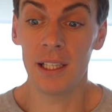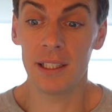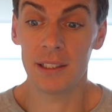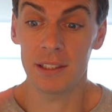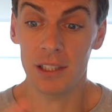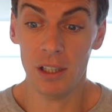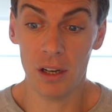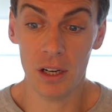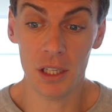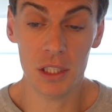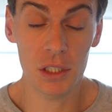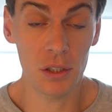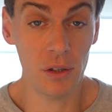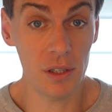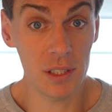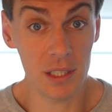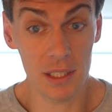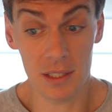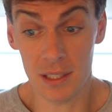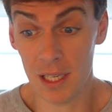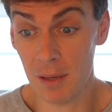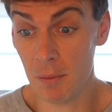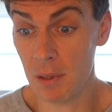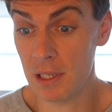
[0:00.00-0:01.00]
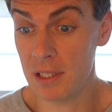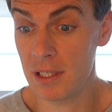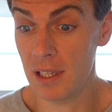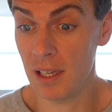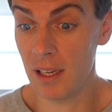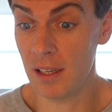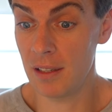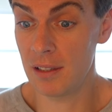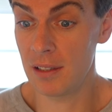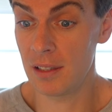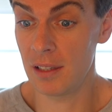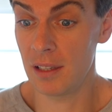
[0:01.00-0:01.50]
Tyre choice is
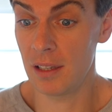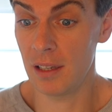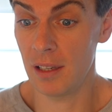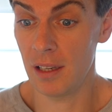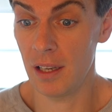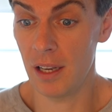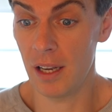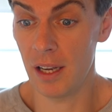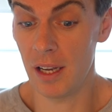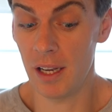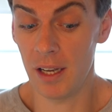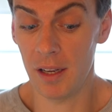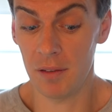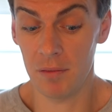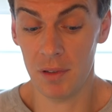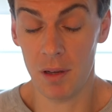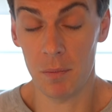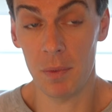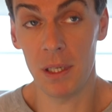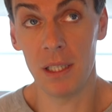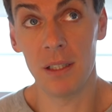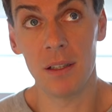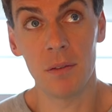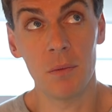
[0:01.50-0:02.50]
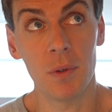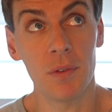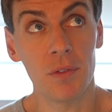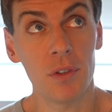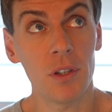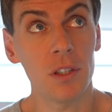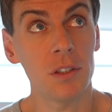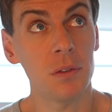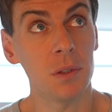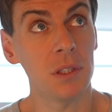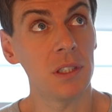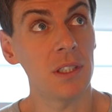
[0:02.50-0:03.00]
limited. I mean, we've
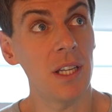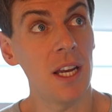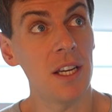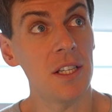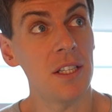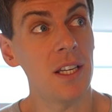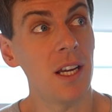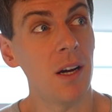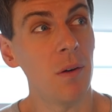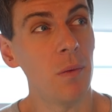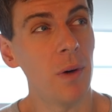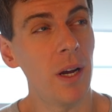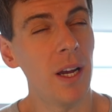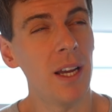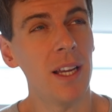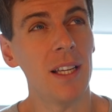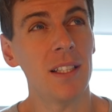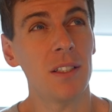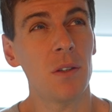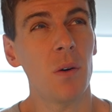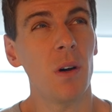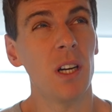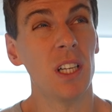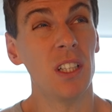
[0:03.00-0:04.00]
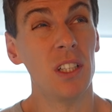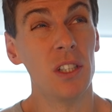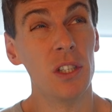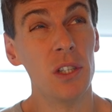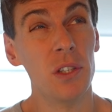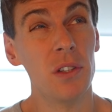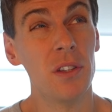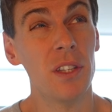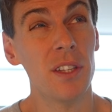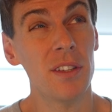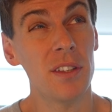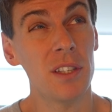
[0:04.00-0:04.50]
got to a stage now where it's quite
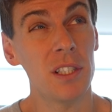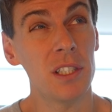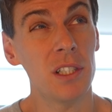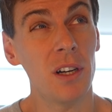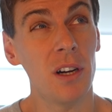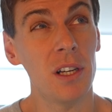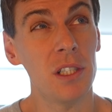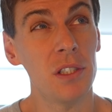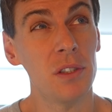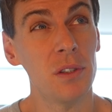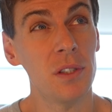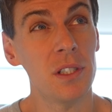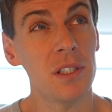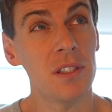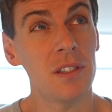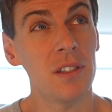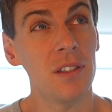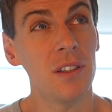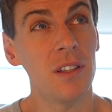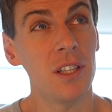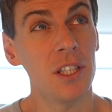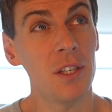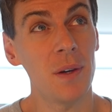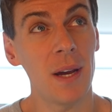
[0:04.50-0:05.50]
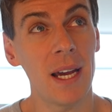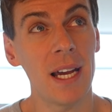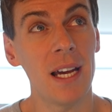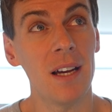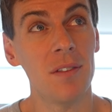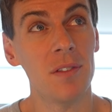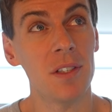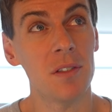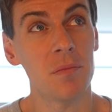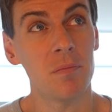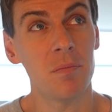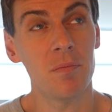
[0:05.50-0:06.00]
good that the tyre choice that you
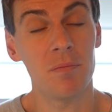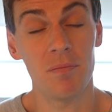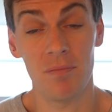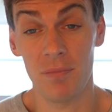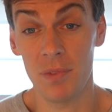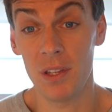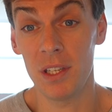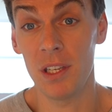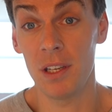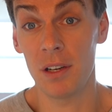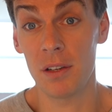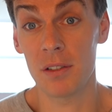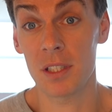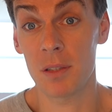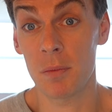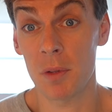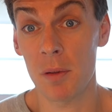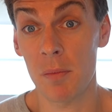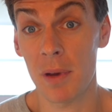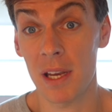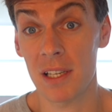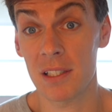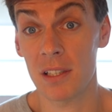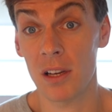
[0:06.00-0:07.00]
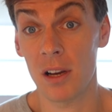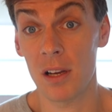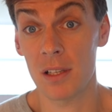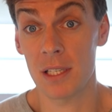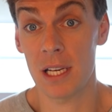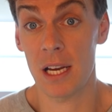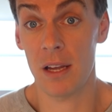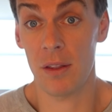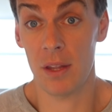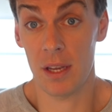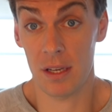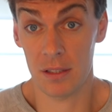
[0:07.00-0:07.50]
have is, you know, some of the best
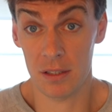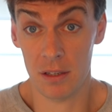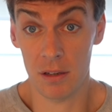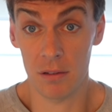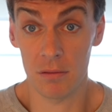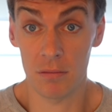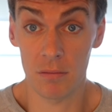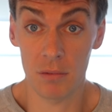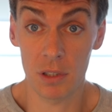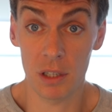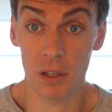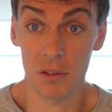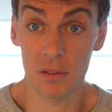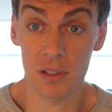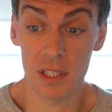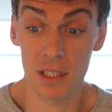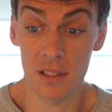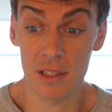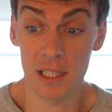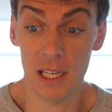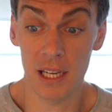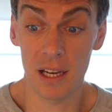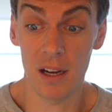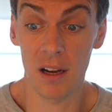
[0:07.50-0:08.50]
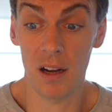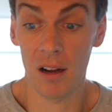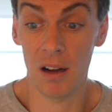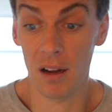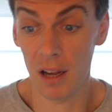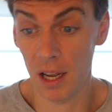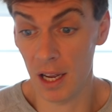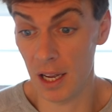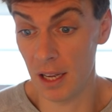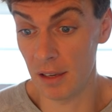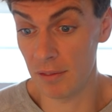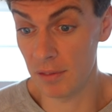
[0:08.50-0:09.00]
tyres out there. So Conti TR
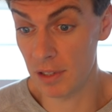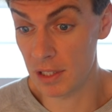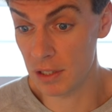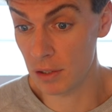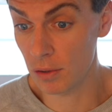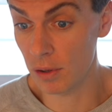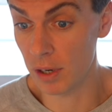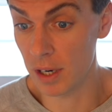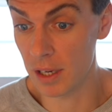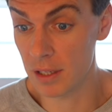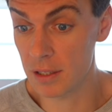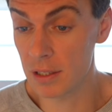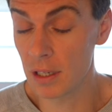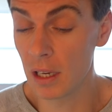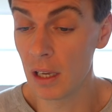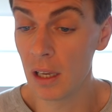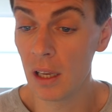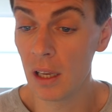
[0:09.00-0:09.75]
and Vittoria's,